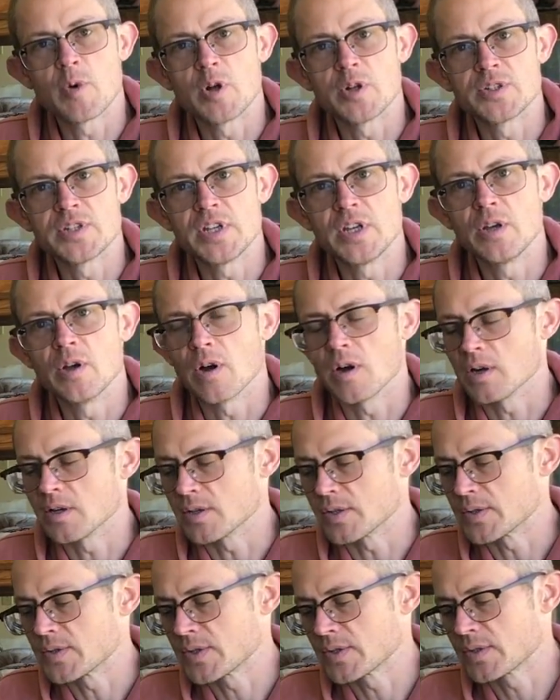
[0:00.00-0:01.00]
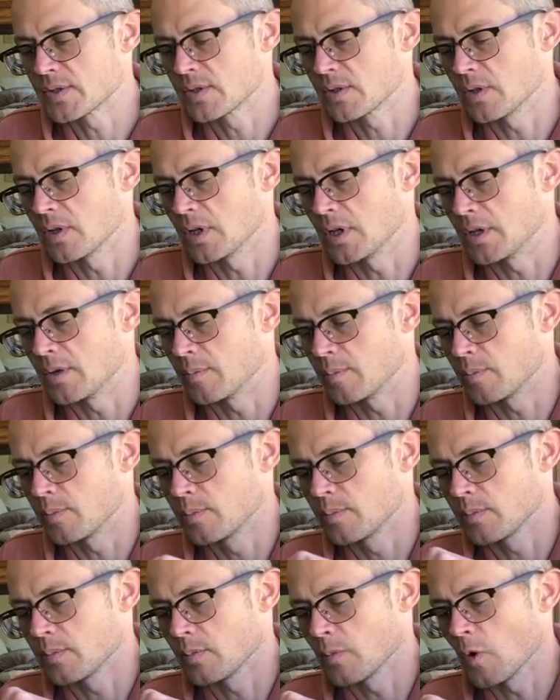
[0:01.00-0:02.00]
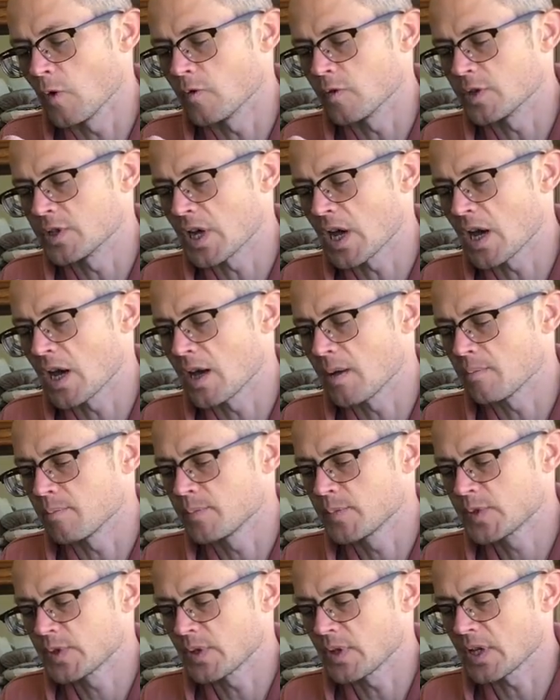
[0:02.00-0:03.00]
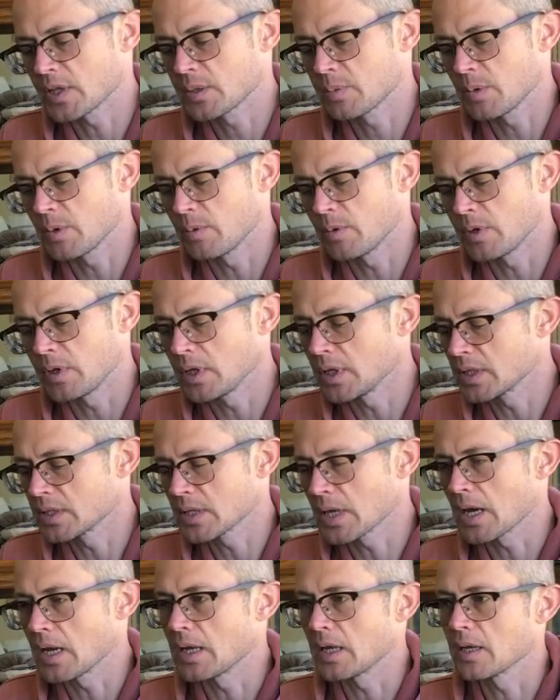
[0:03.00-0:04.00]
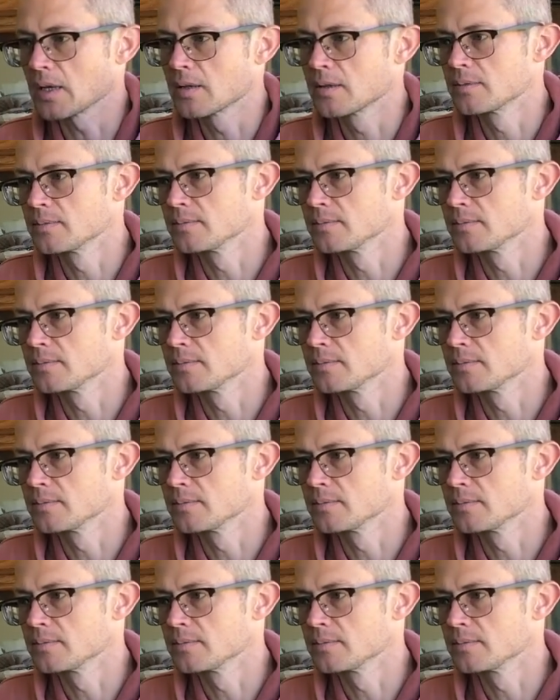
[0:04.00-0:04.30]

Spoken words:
tea gardens over time. So that's been really exciting.